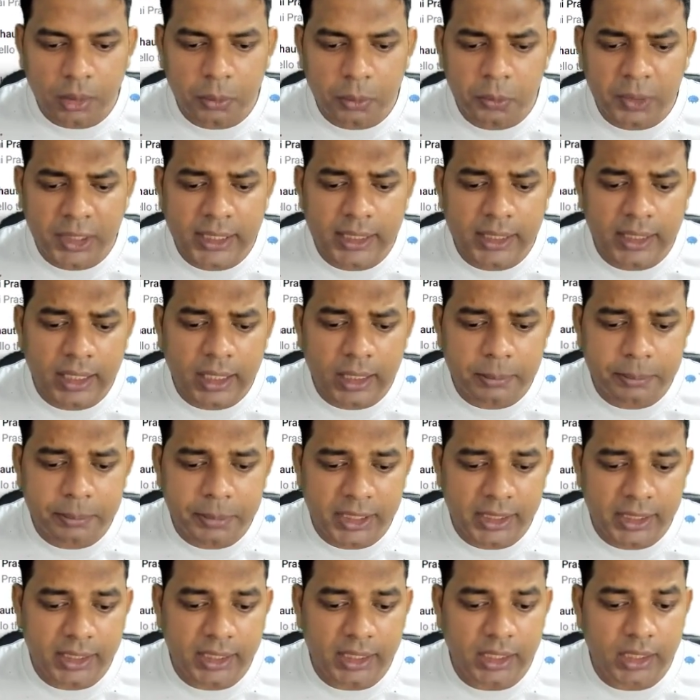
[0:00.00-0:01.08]
We are
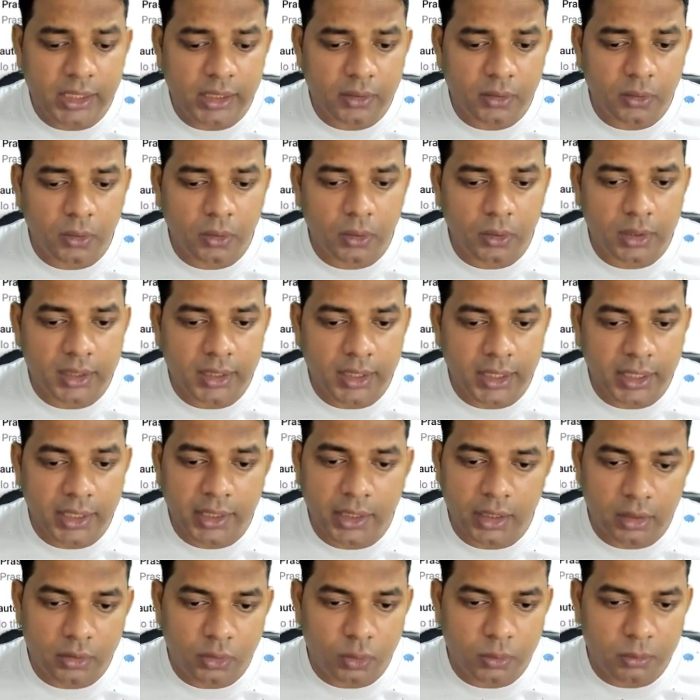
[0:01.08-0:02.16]
pretty keen on
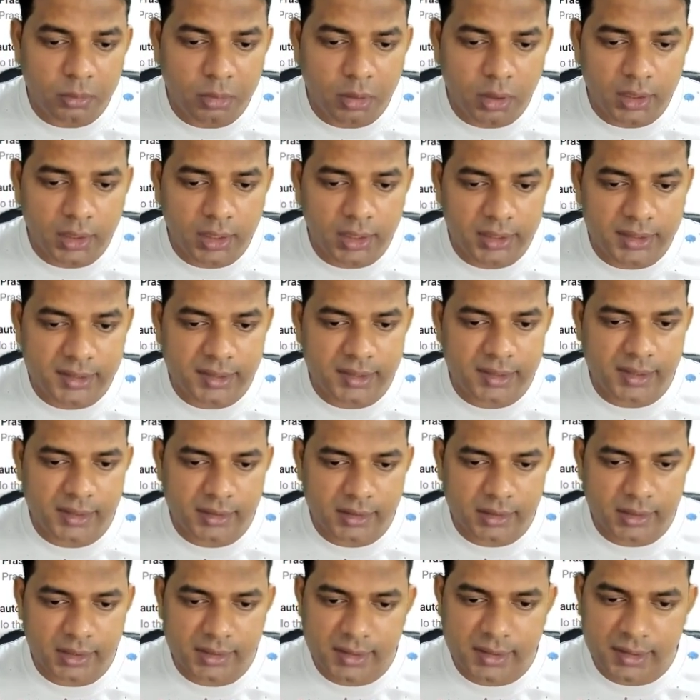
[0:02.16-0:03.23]
creating a new bot. Let's
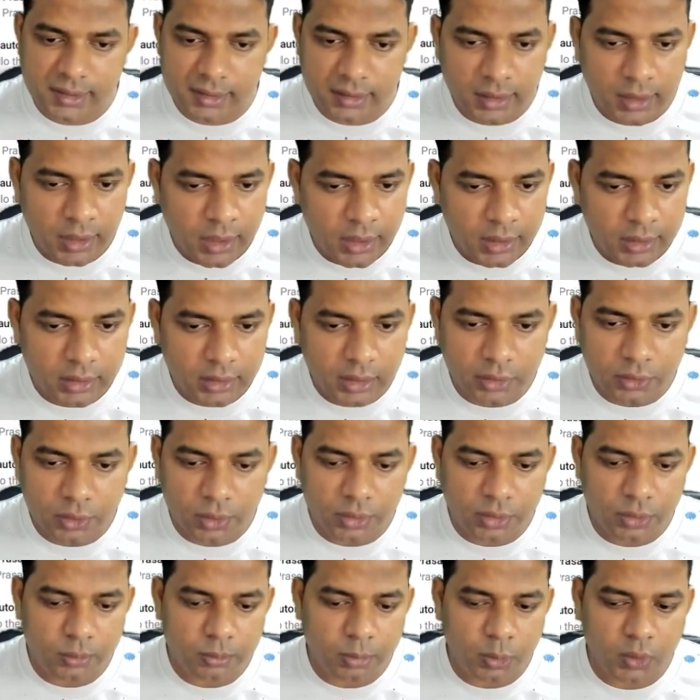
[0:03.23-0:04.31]
just click
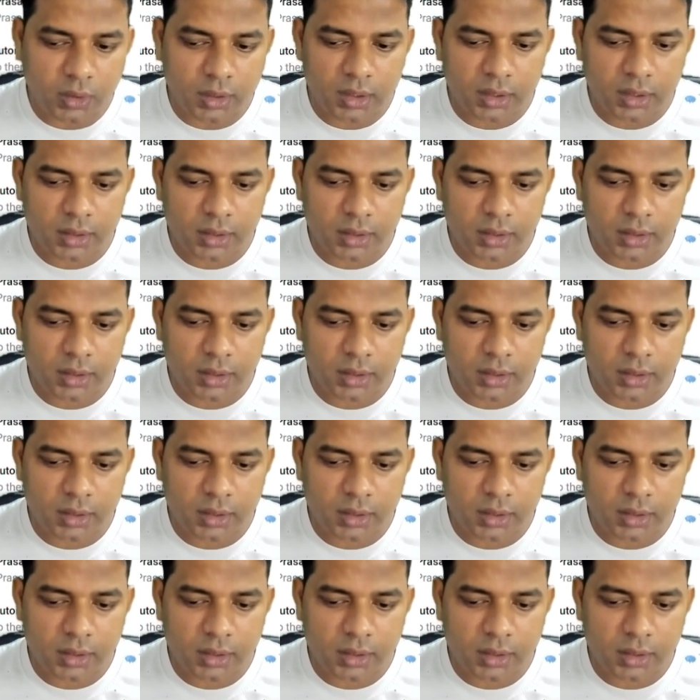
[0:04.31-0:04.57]
on new bot.